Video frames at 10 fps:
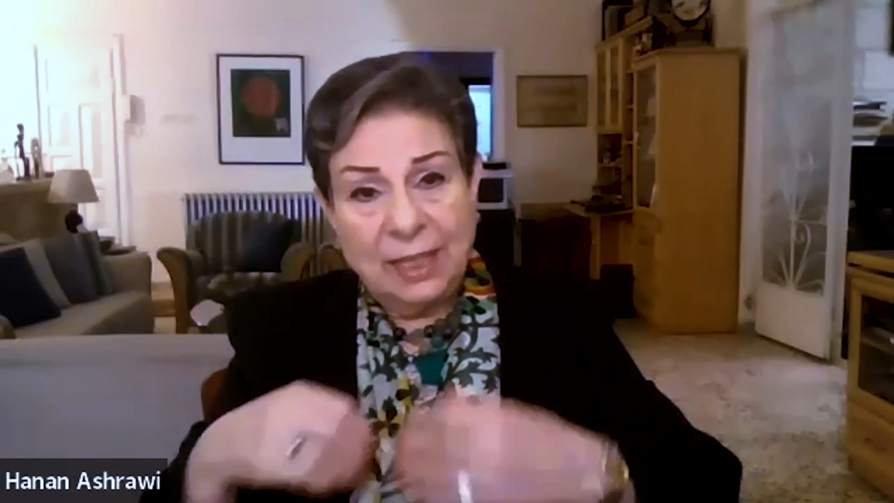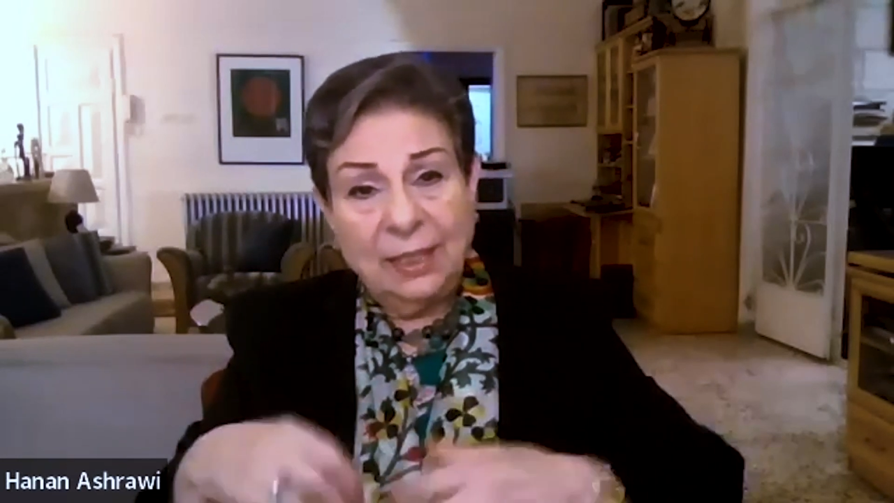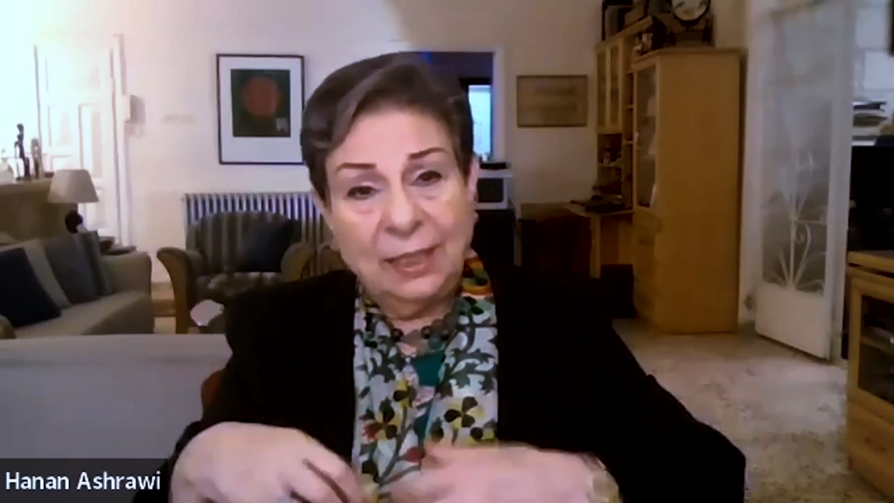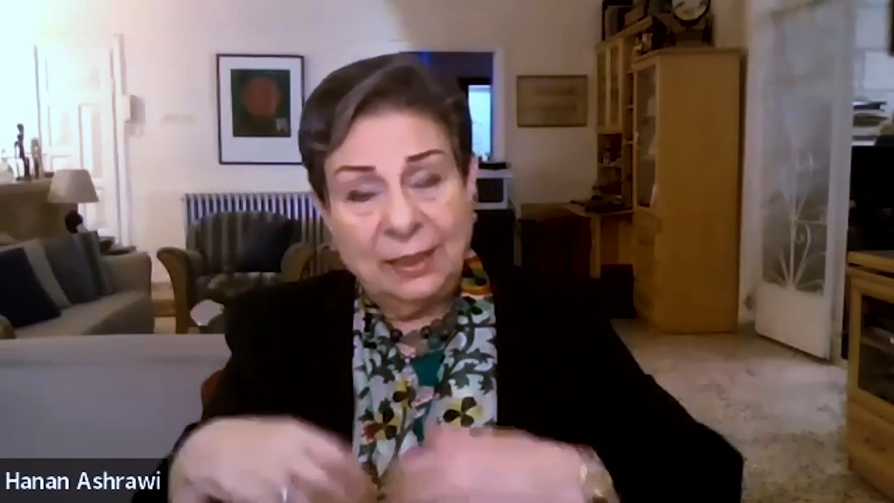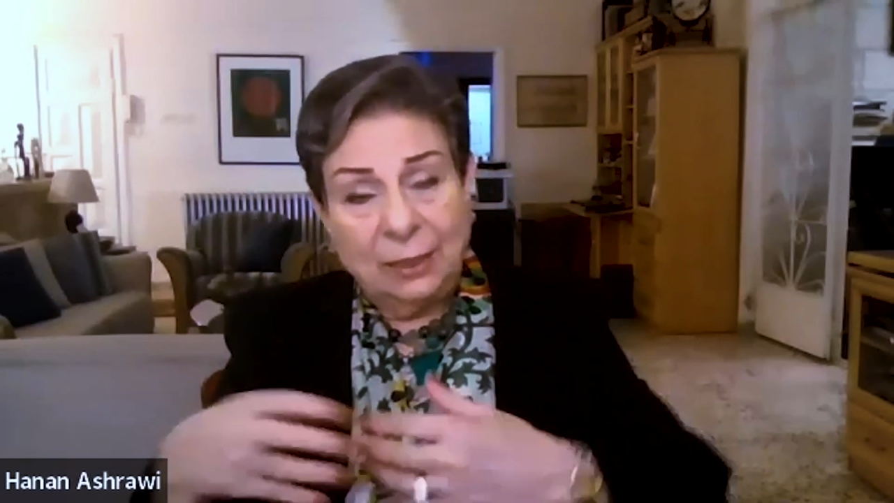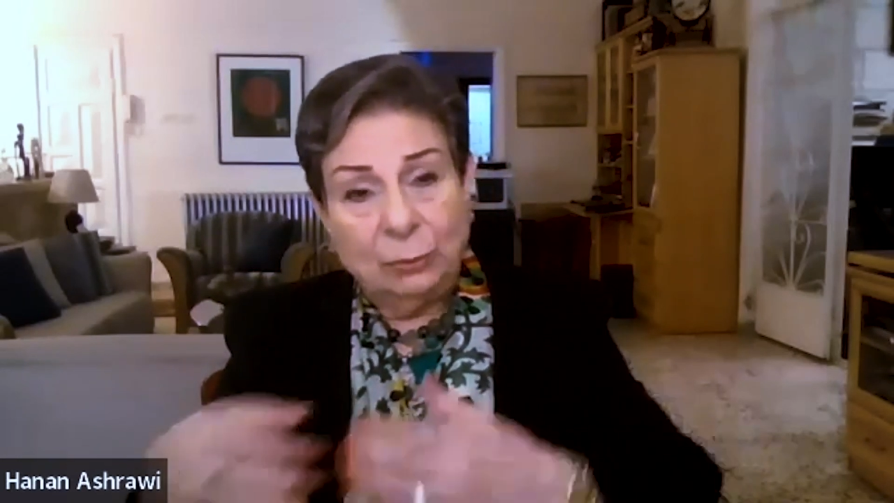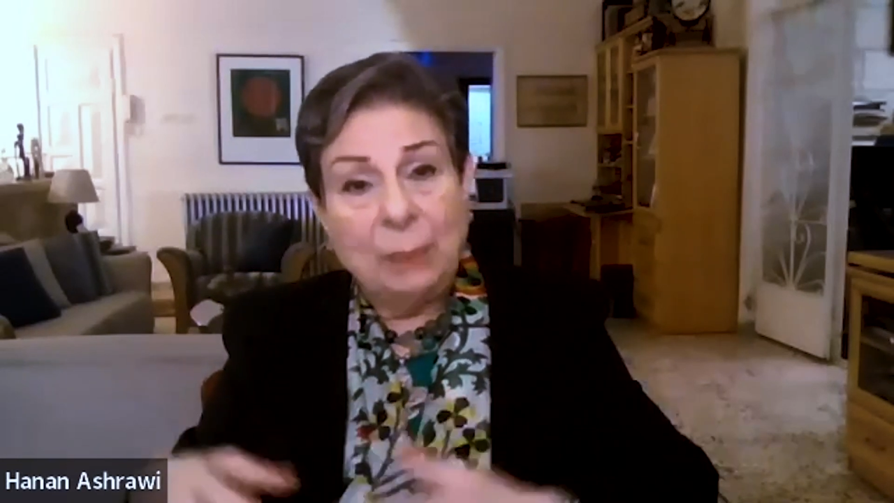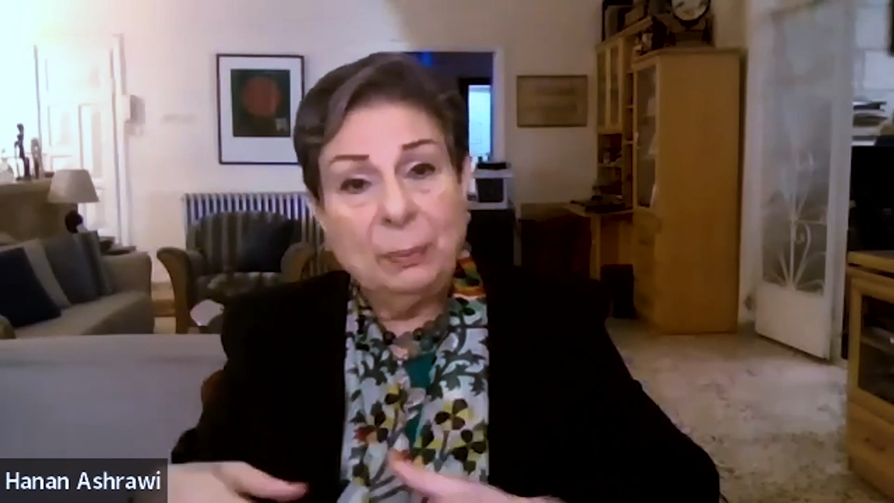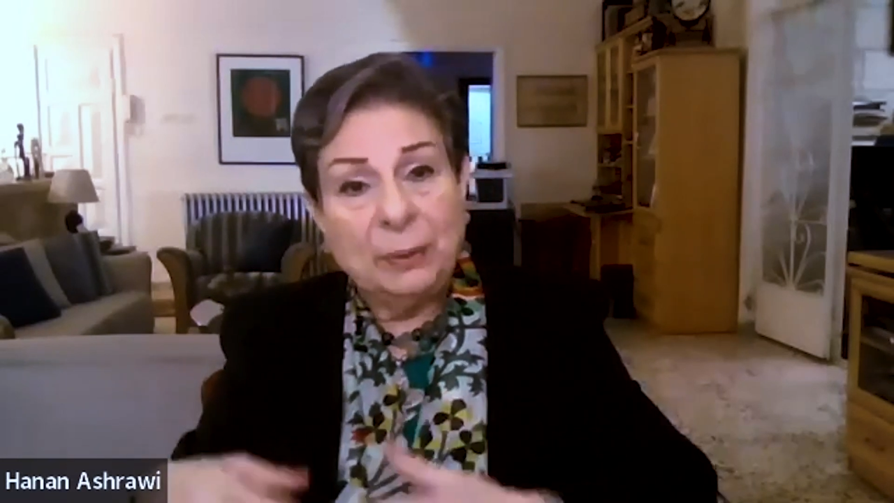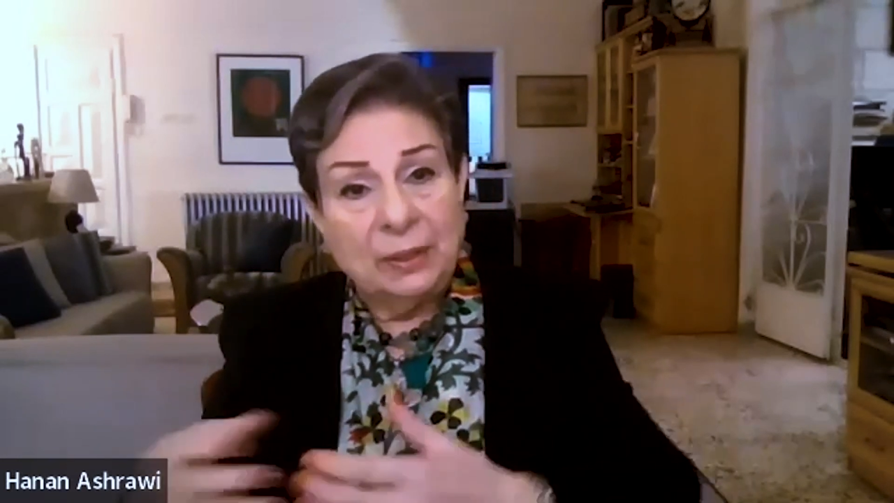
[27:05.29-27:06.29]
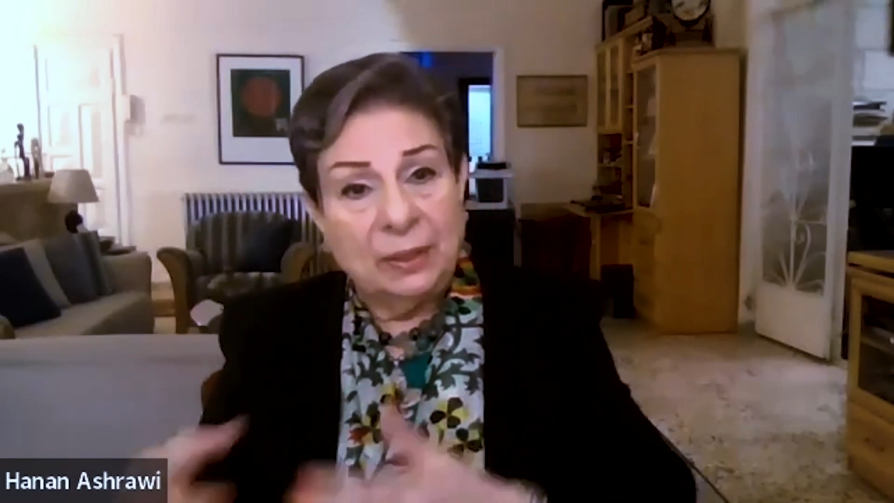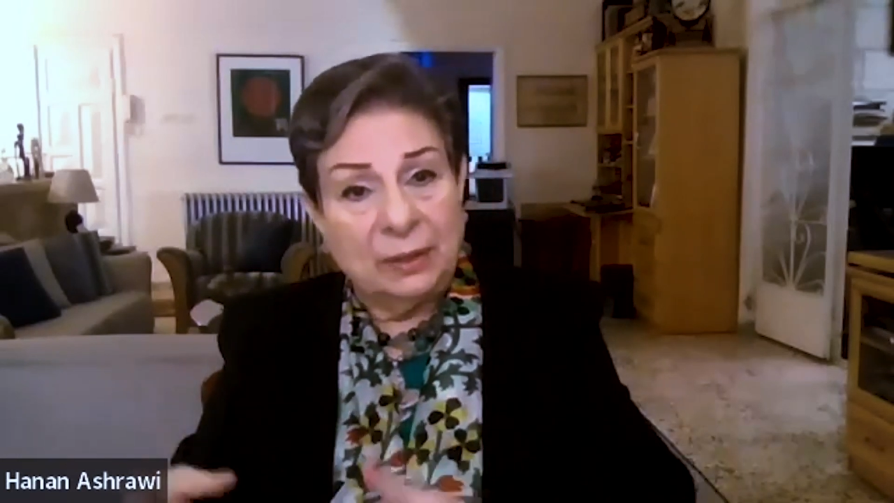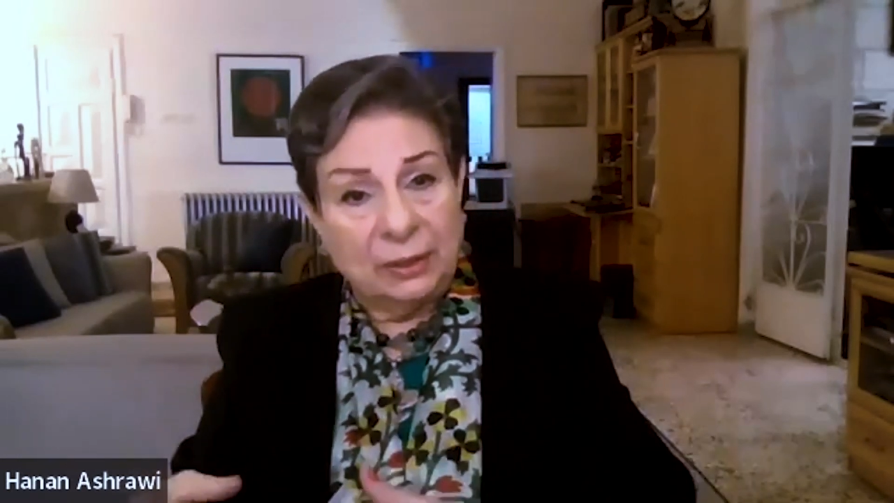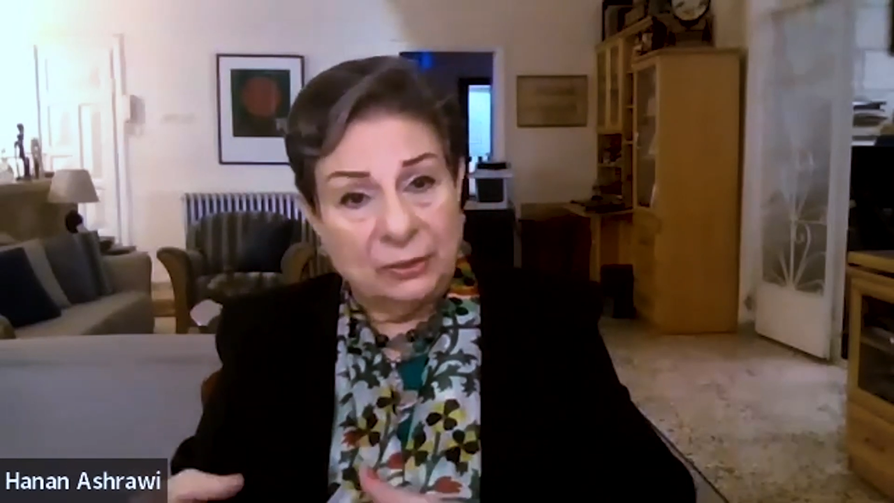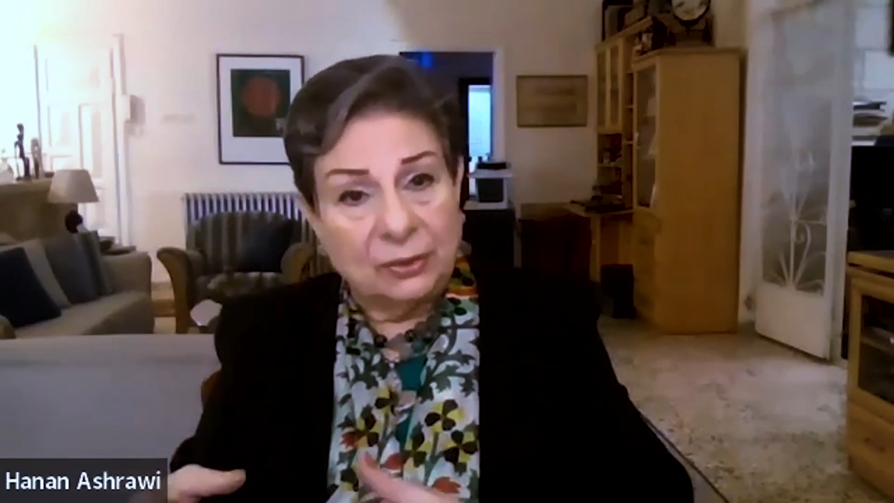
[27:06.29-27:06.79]
ally and weapon in the
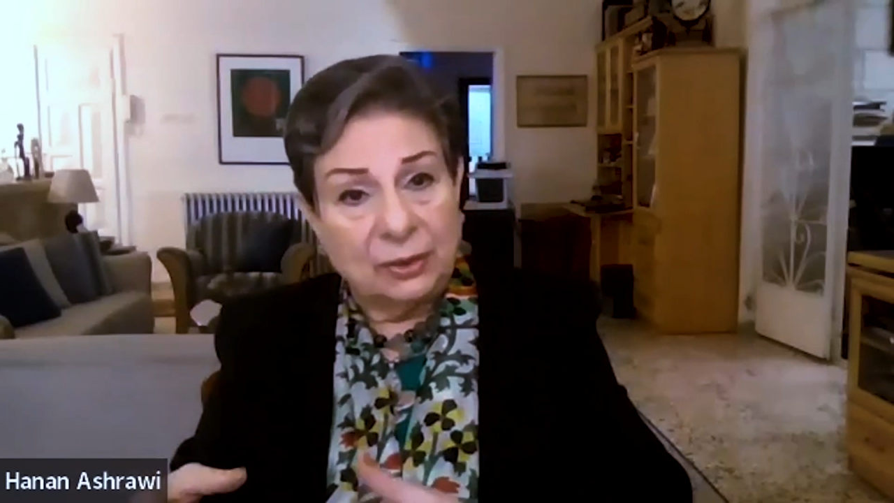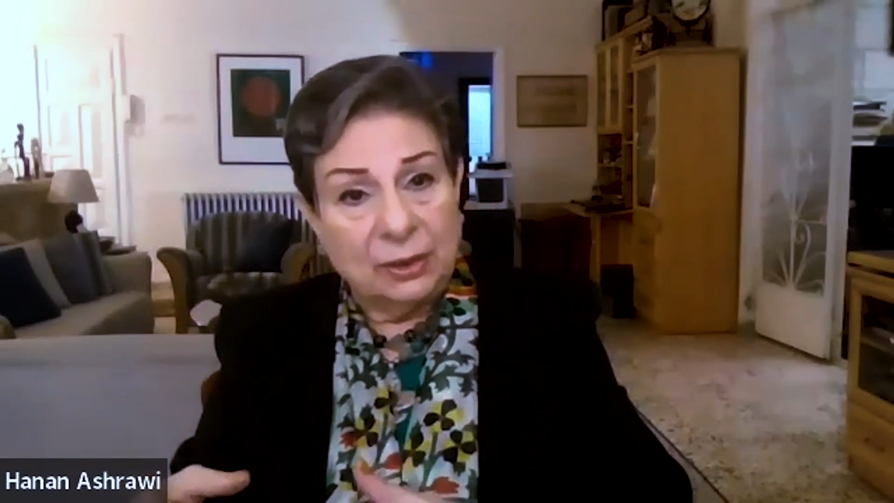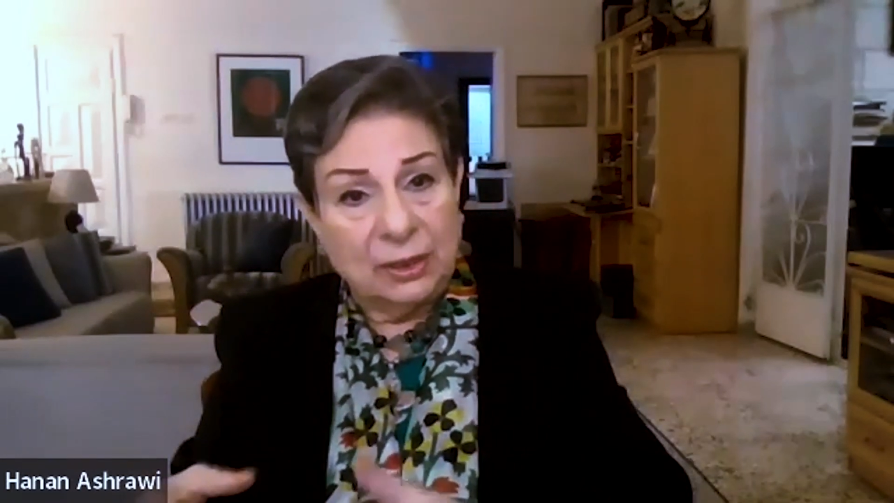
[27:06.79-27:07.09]
region,